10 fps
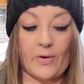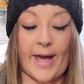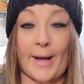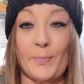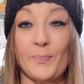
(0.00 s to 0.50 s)

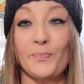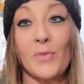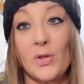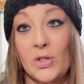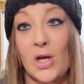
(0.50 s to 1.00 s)
Okay,
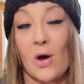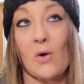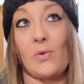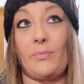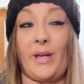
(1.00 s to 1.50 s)

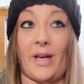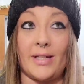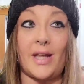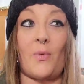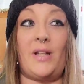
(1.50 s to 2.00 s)
so
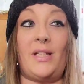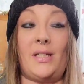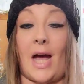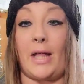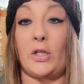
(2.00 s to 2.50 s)
because I went to
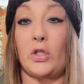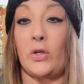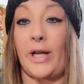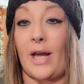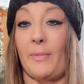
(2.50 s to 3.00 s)
Dollar Tree,